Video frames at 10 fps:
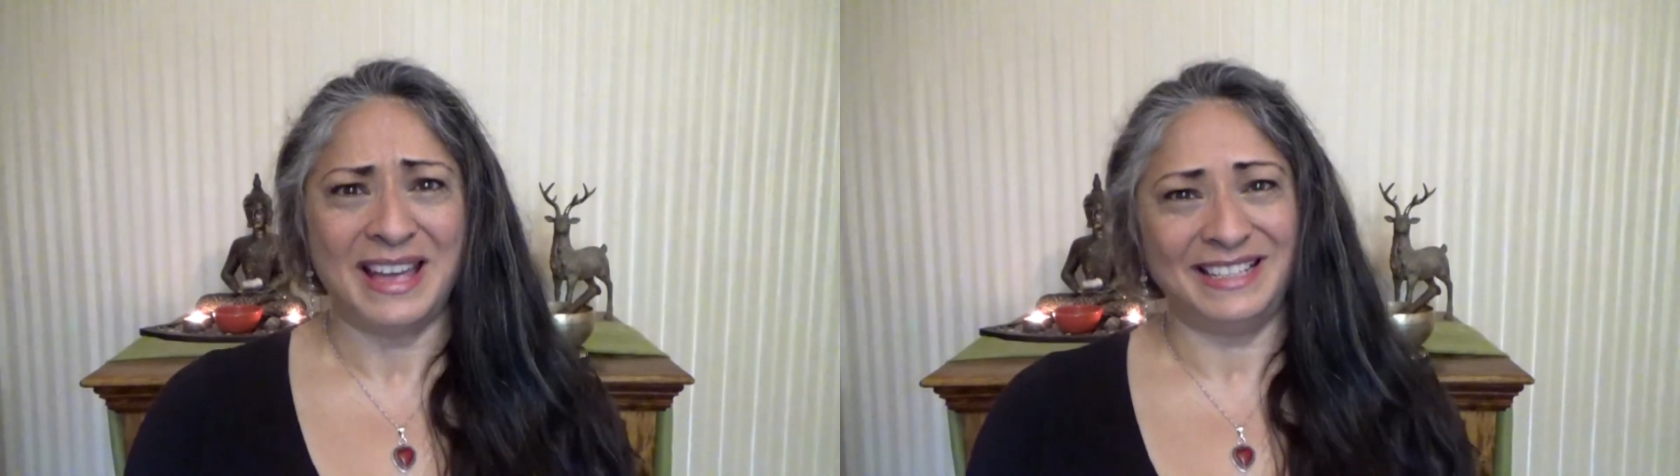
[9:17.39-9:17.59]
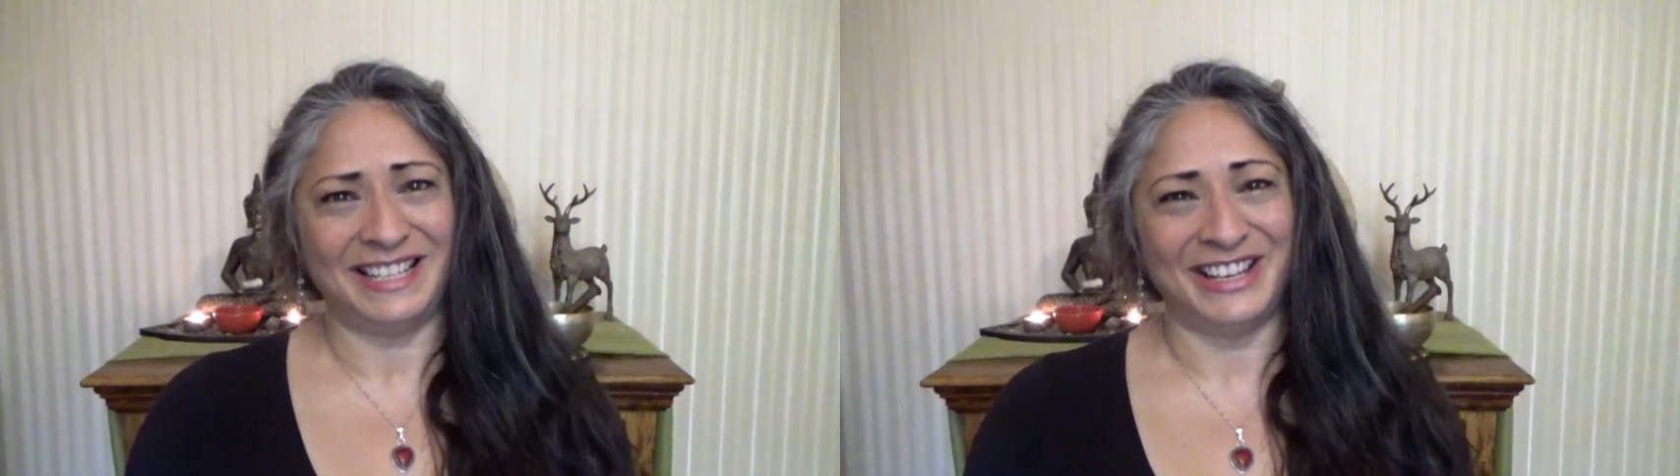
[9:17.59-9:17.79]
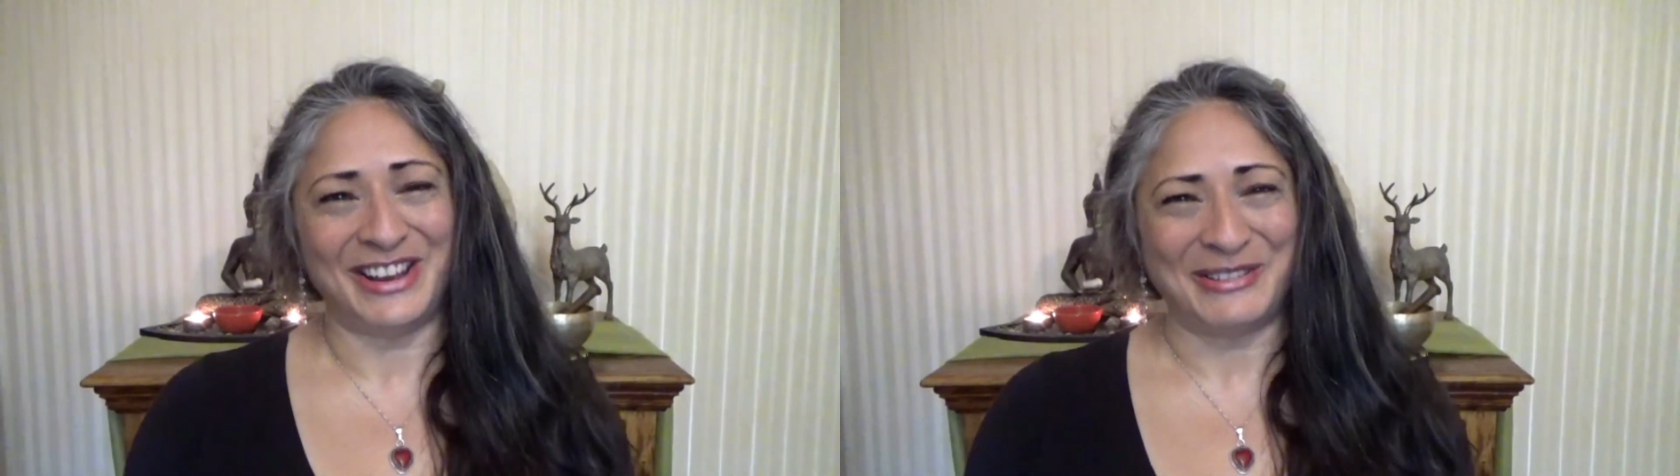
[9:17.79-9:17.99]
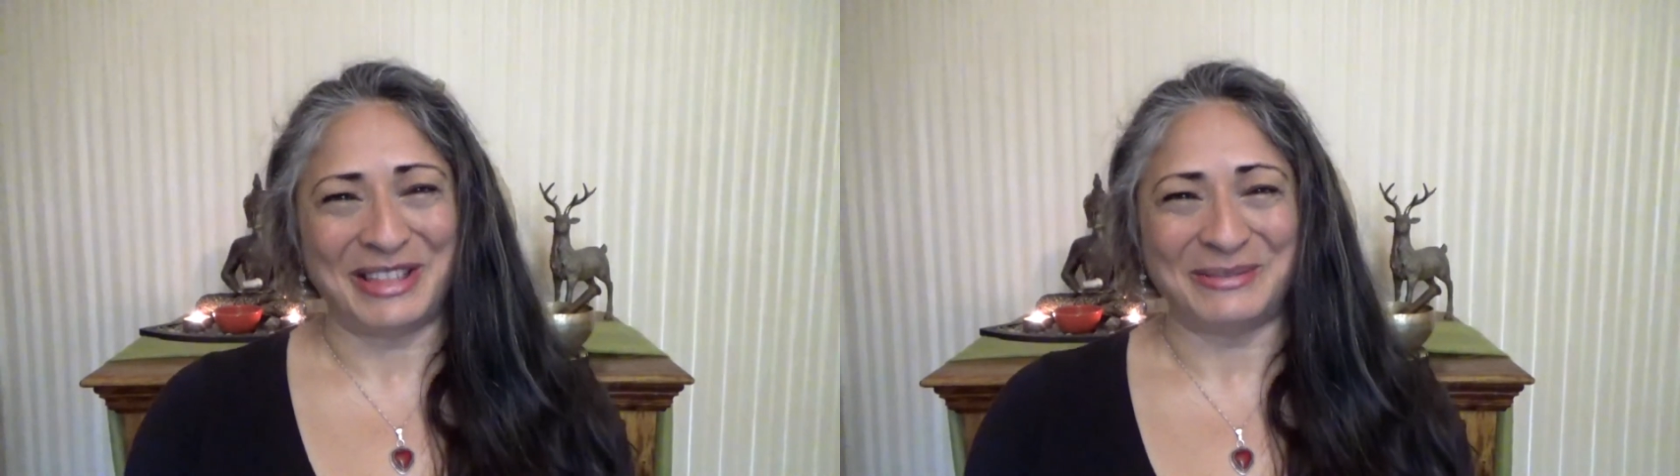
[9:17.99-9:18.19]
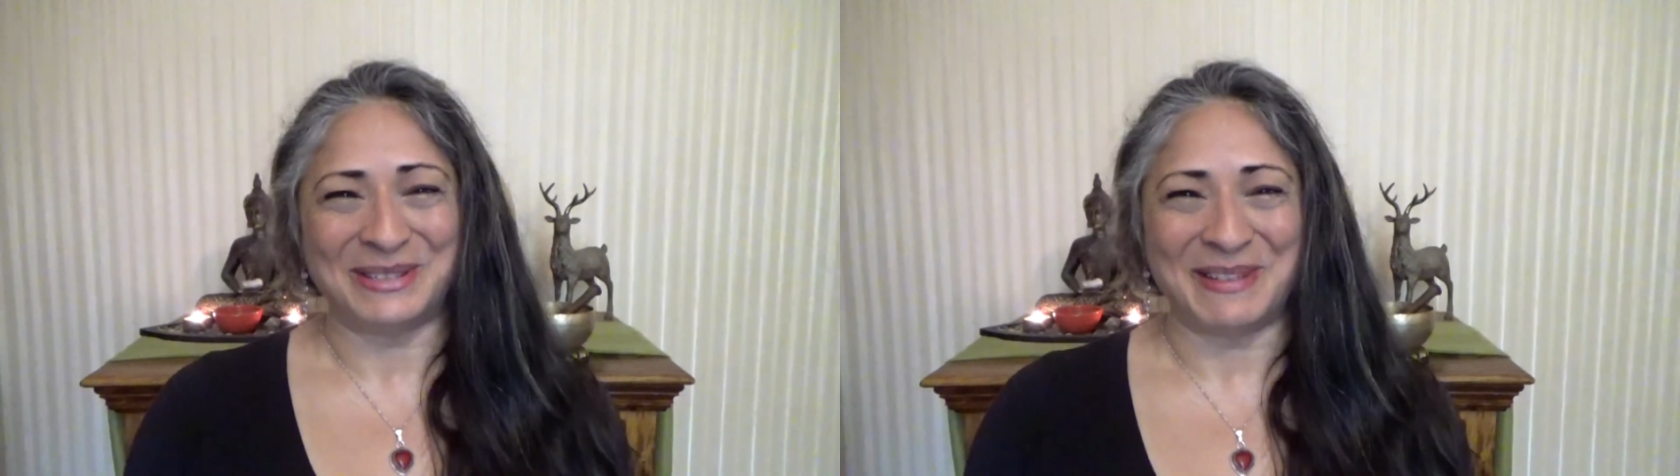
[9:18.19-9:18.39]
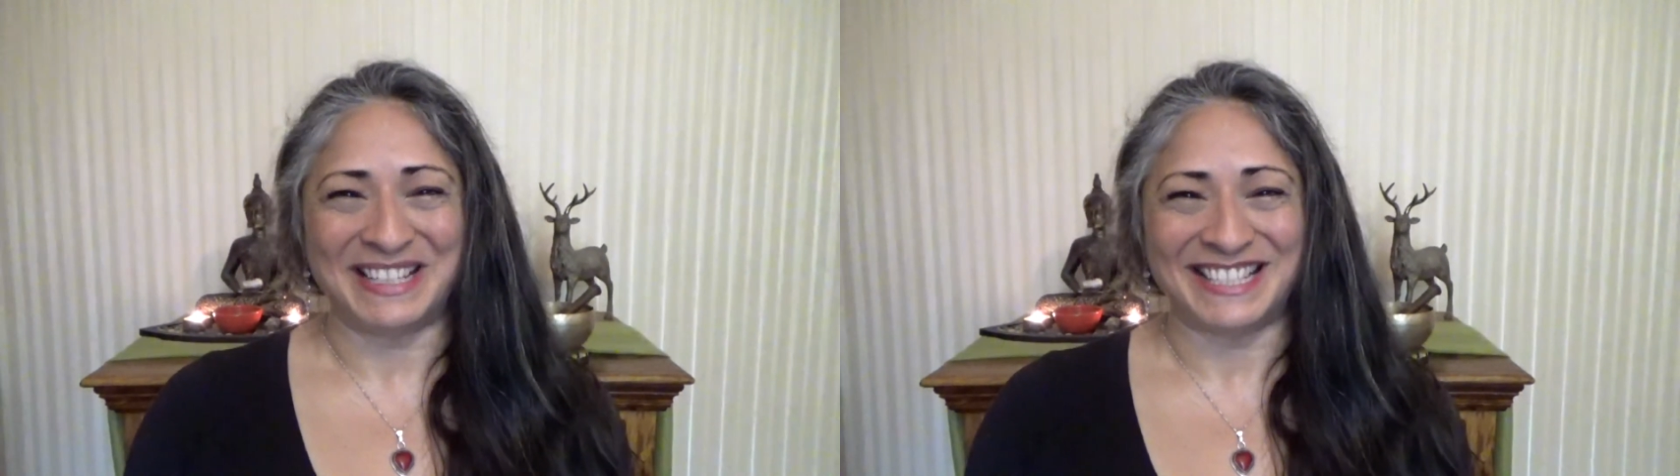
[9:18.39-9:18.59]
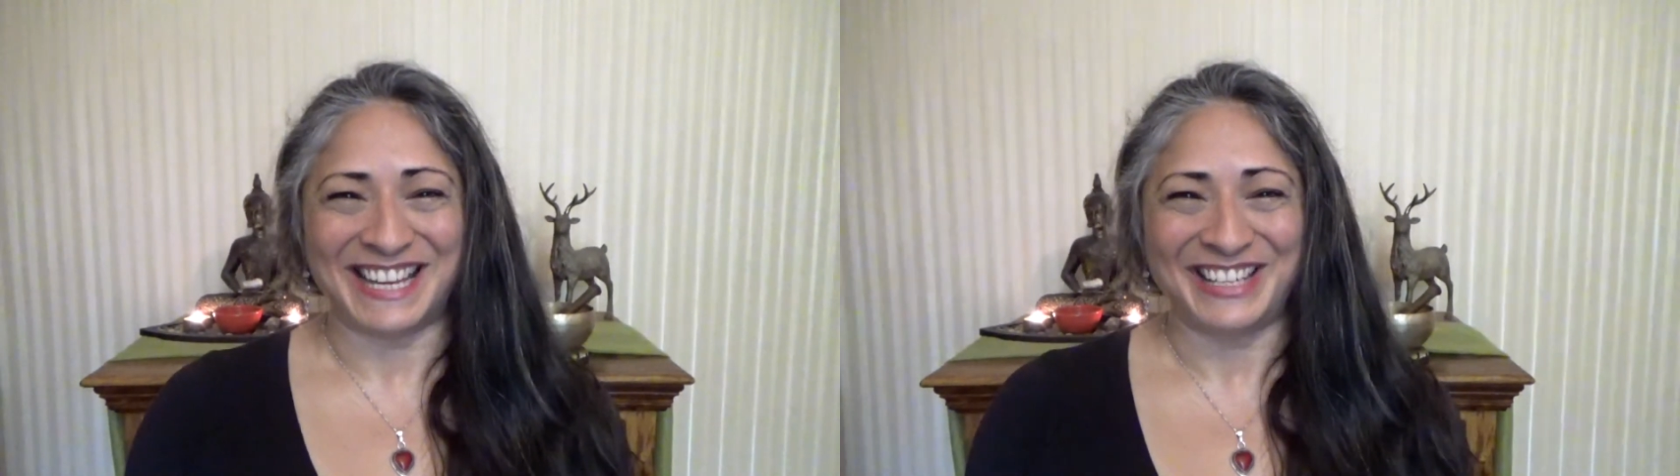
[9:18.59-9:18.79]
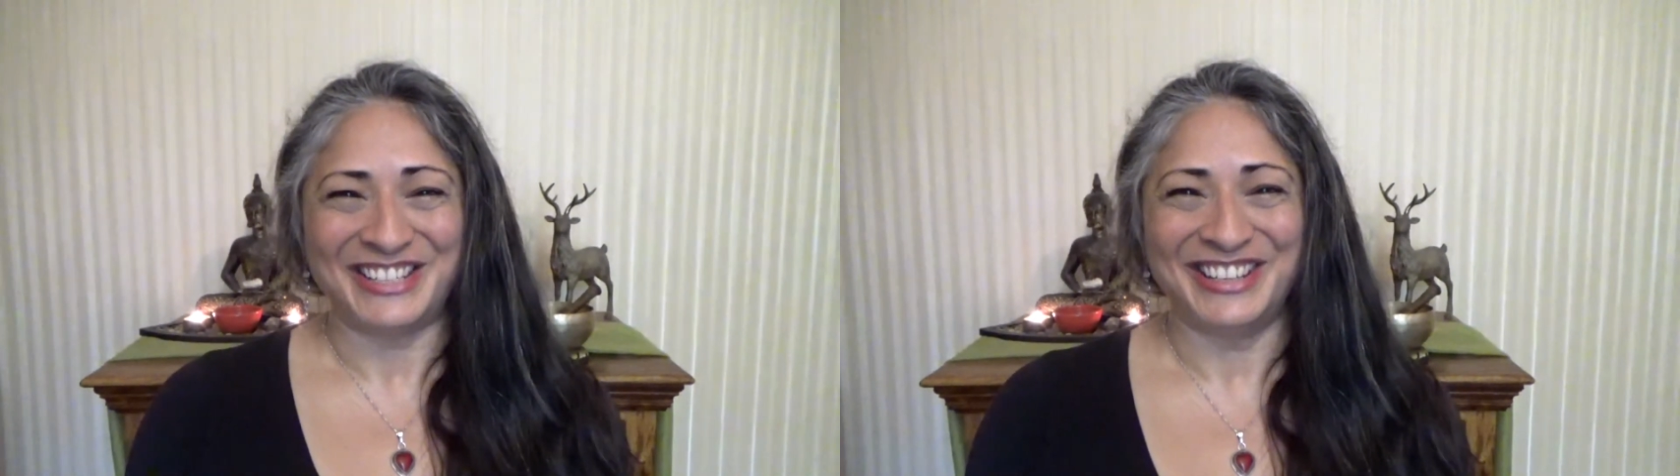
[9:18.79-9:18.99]
I didn't know that was
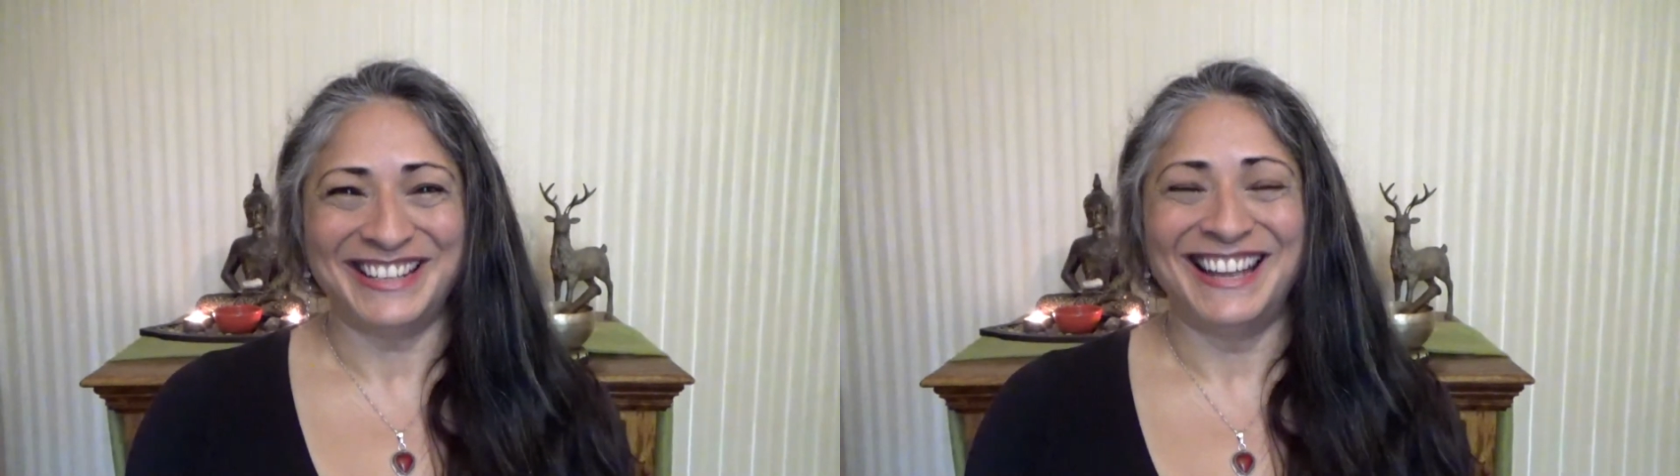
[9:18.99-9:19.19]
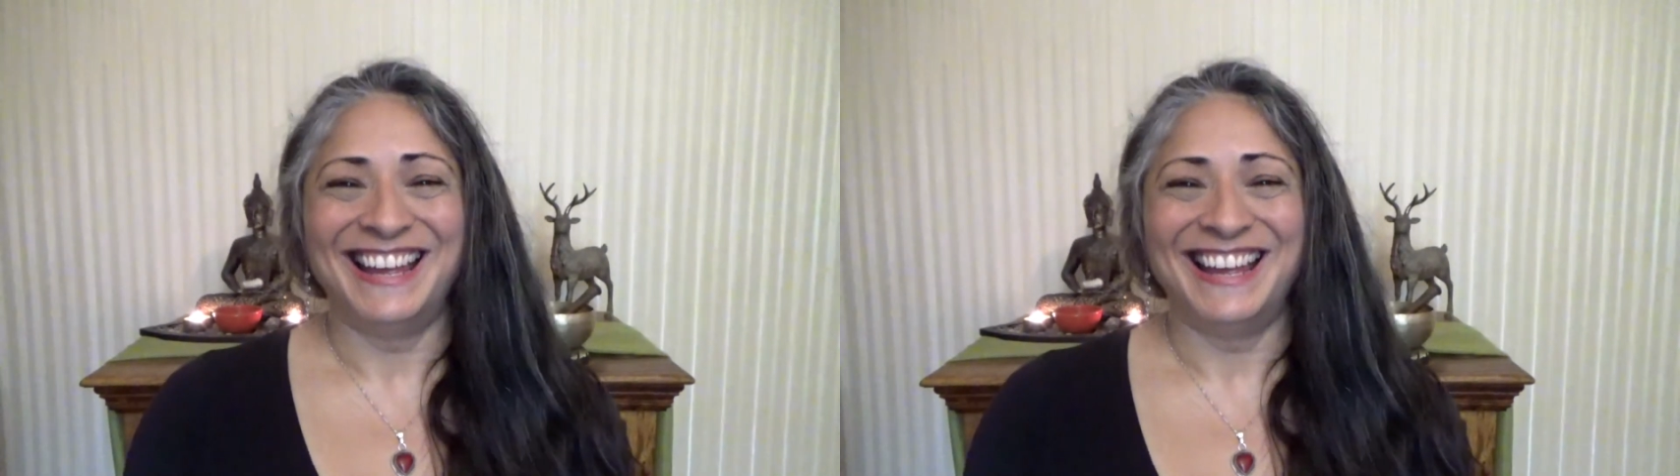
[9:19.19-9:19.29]
meditation?